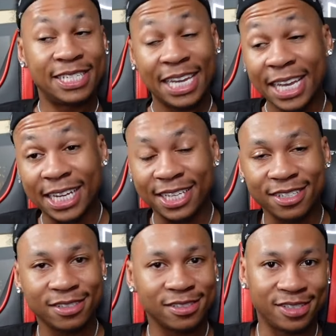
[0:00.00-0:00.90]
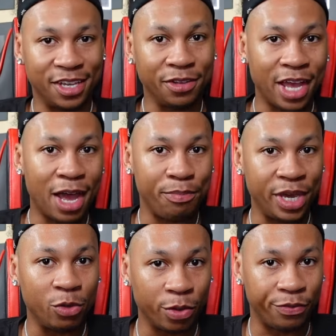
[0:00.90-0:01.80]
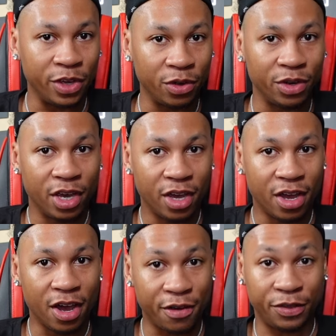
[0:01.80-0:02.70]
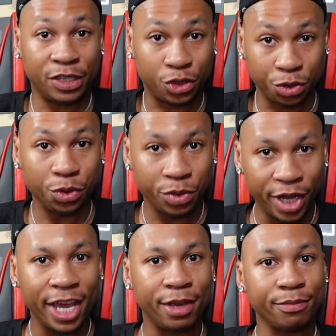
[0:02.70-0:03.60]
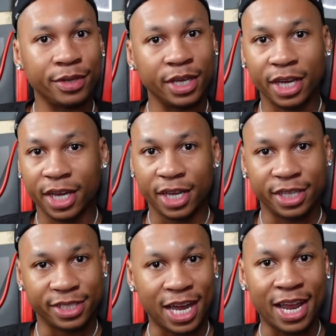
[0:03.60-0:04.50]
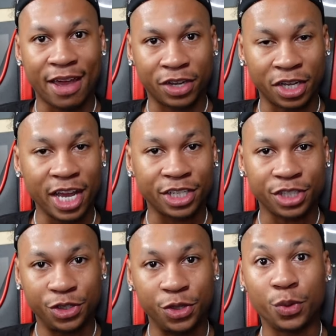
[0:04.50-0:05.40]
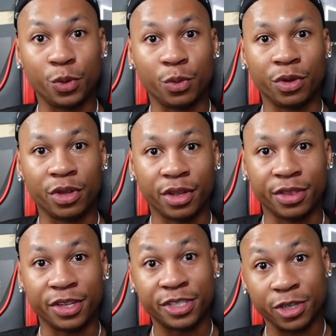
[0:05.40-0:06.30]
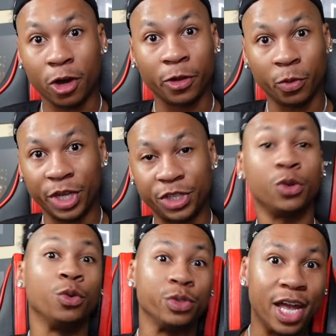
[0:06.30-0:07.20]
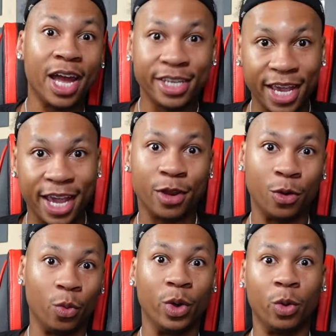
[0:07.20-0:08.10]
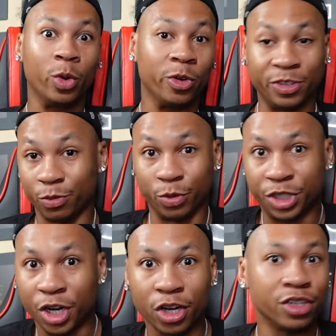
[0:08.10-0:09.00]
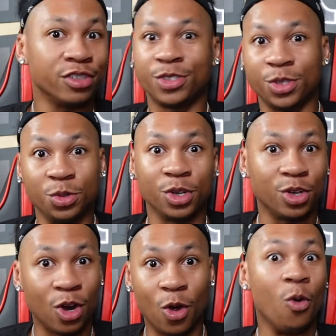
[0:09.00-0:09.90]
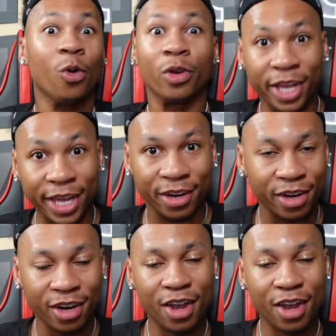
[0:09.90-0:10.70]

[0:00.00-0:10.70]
T 14, still not being revealed of his true name, it's gotta have a connection to the Scarlet Witch, who's not dead, who will return sooner or later.